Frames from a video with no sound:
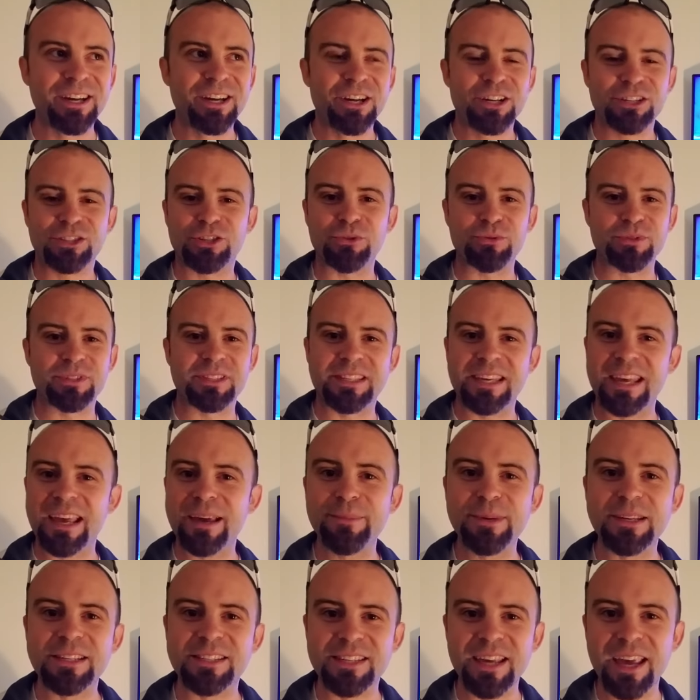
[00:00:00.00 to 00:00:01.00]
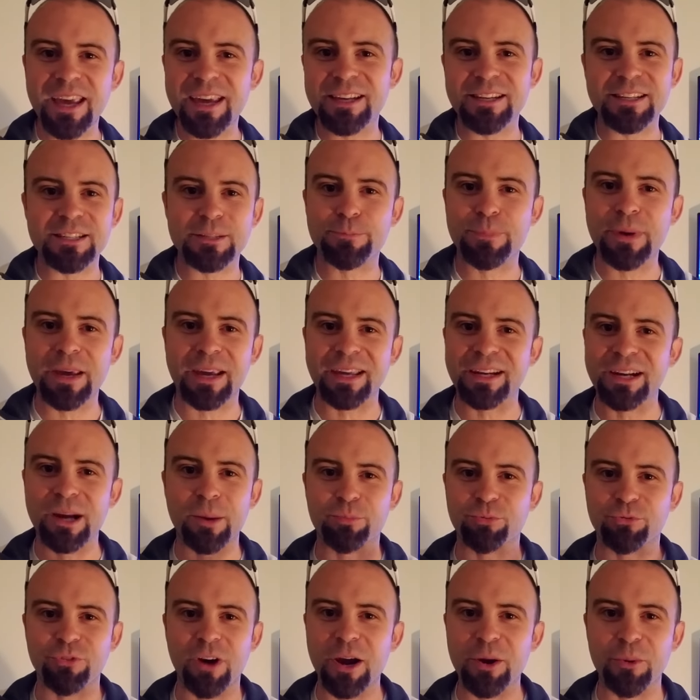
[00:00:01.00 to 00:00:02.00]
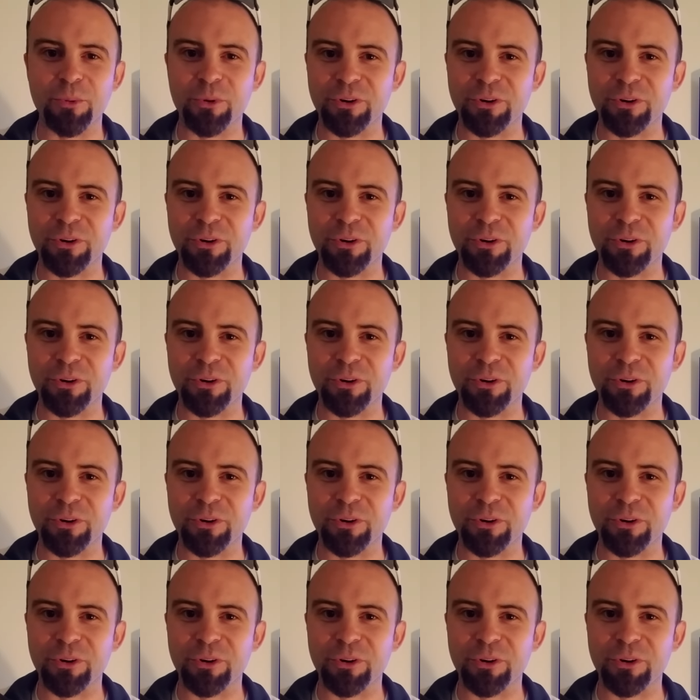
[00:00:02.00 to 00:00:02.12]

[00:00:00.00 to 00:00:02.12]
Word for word: So Sami Zayn is picking up right